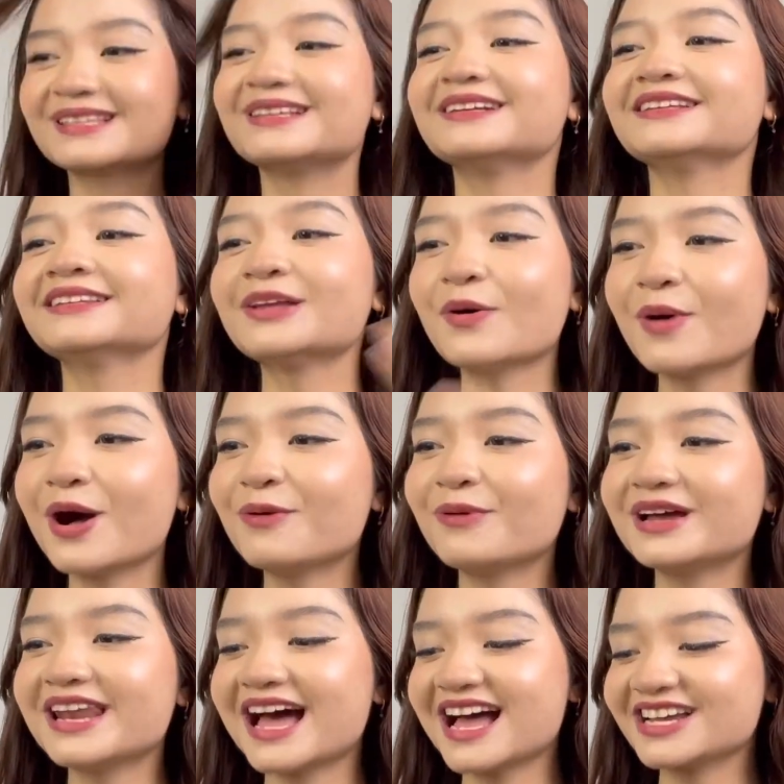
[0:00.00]

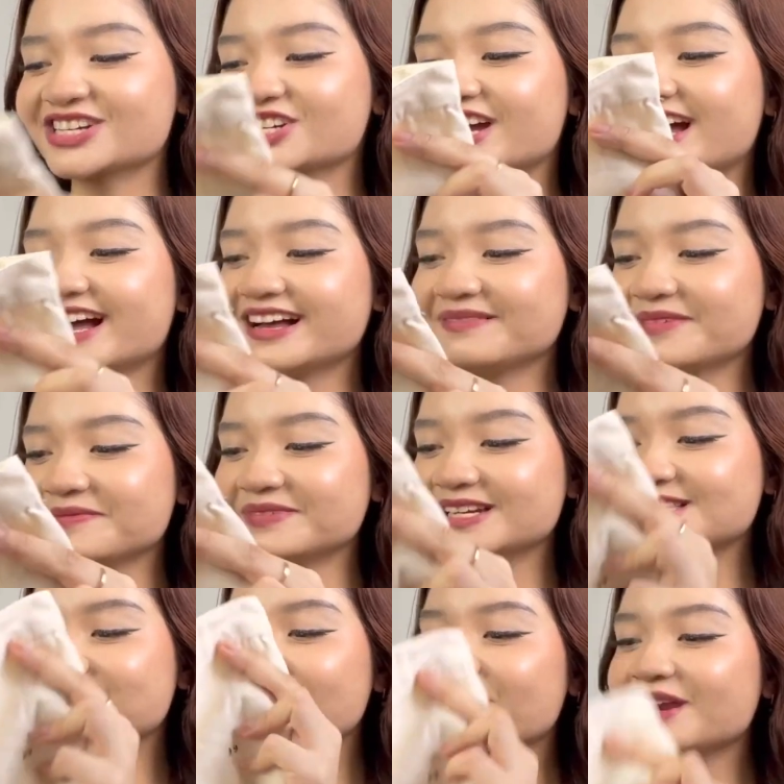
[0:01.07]
nawawala siya.
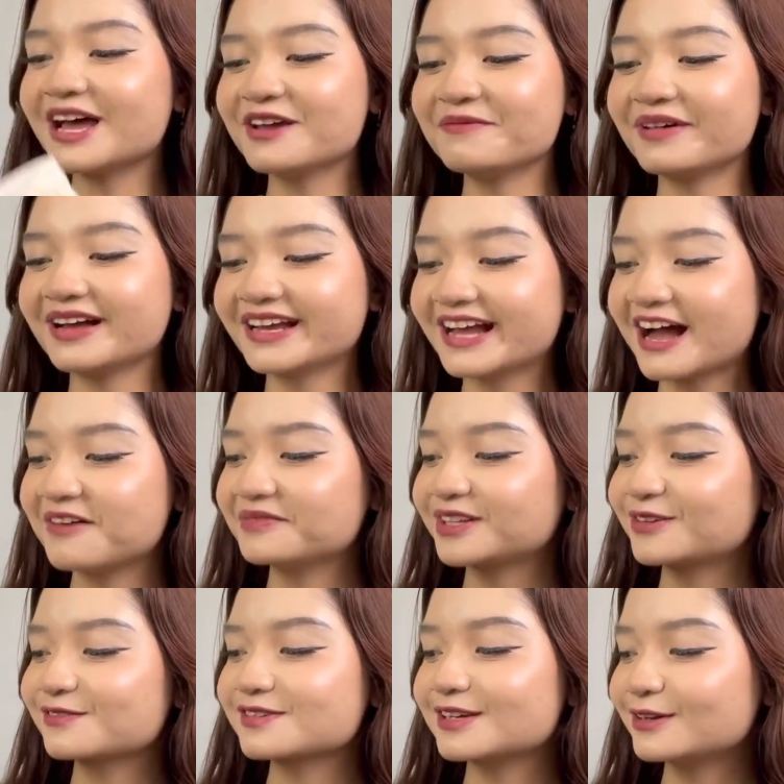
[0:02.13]
Mabilis mawala yung mga gamit
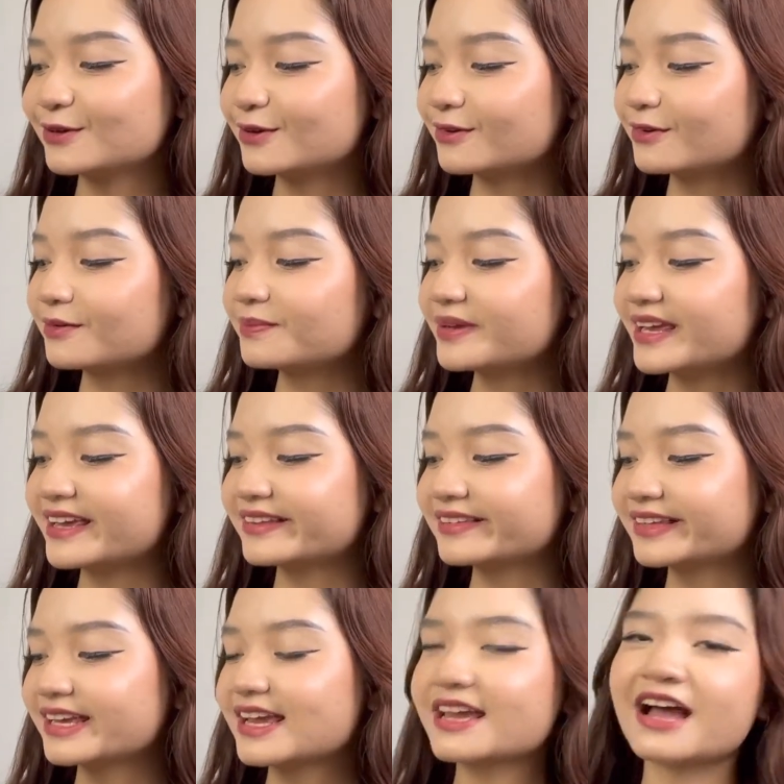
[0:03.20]
ko sa loob and
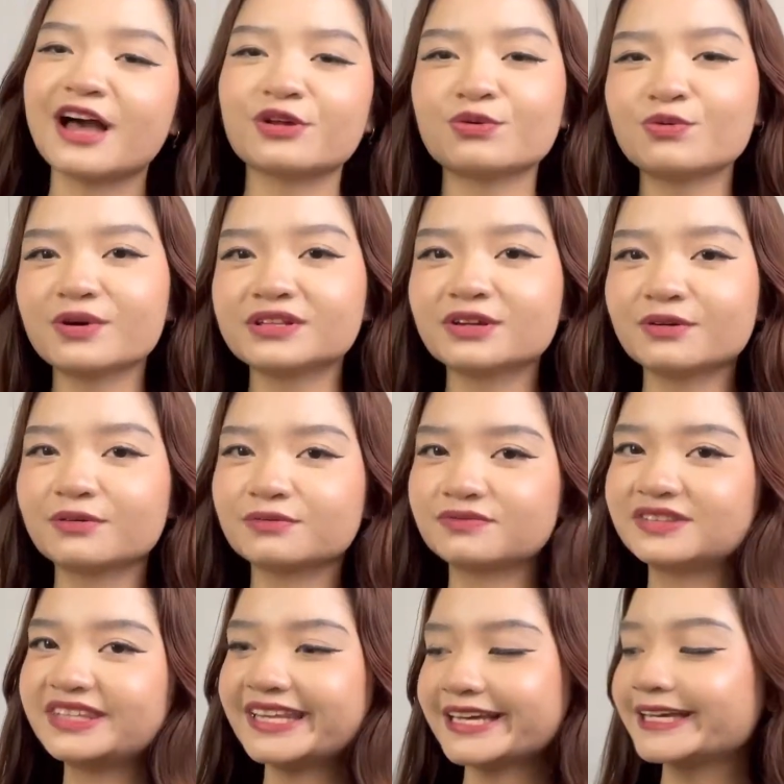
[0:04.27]
I don't wanna
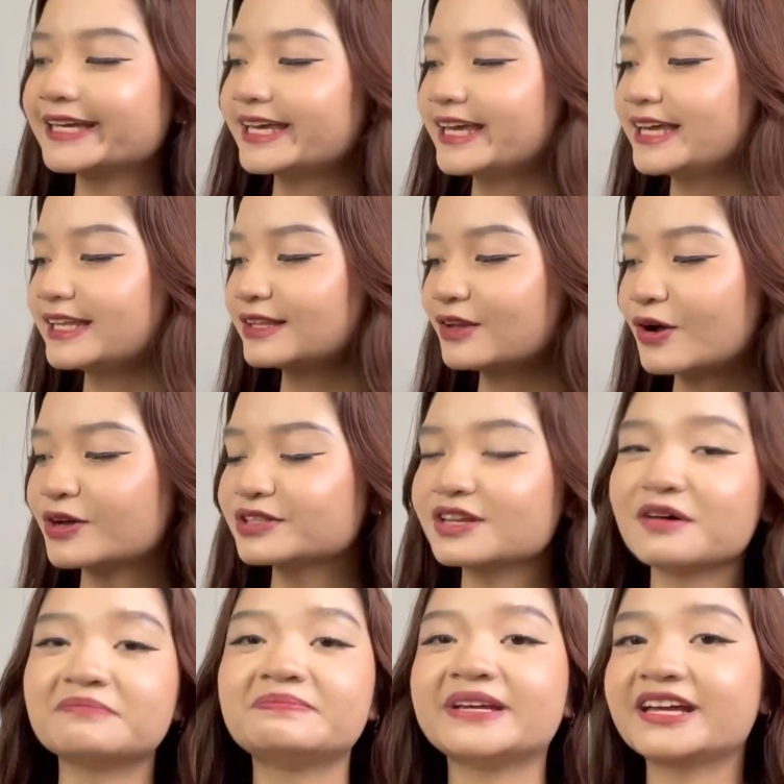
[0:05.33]
dig in on
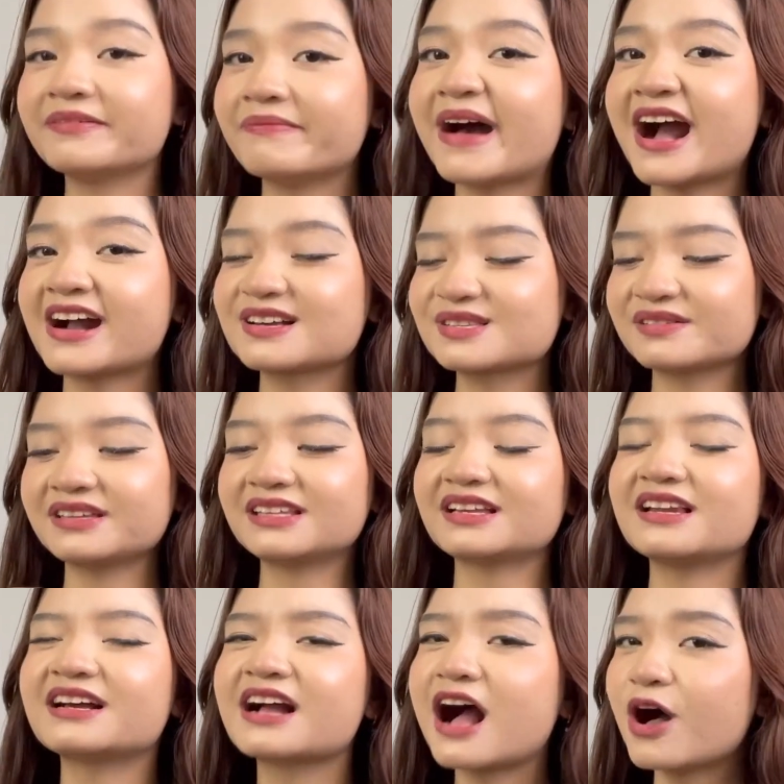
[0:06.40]
a big bag. So hindi
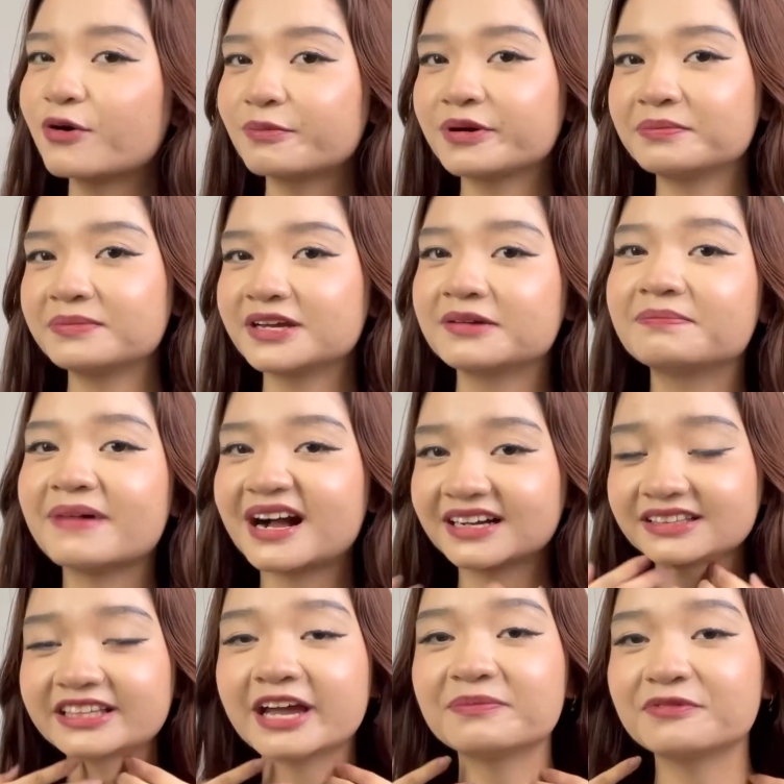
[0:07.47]
talaga ako ma-big bag
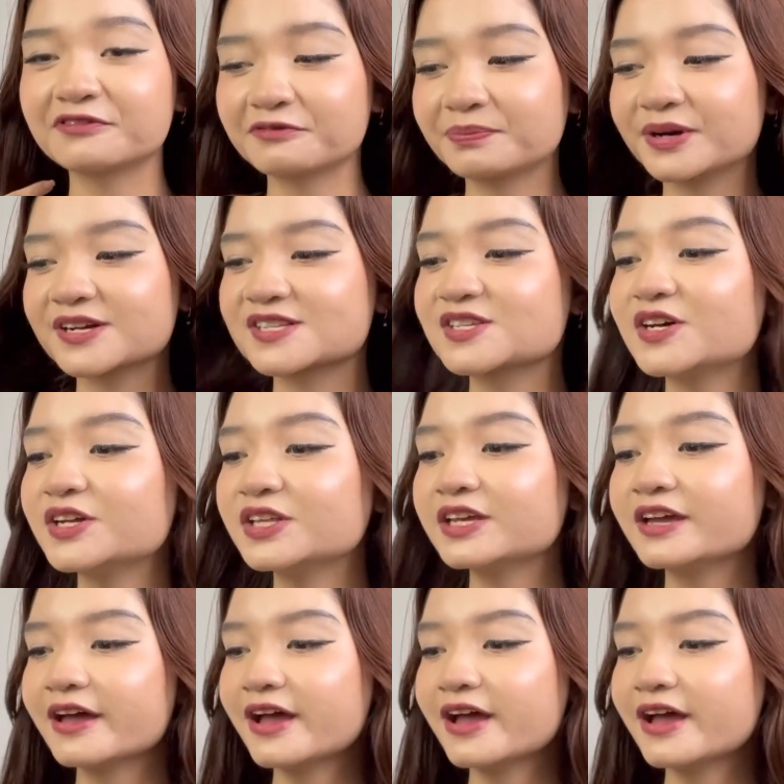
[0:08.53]
type of person.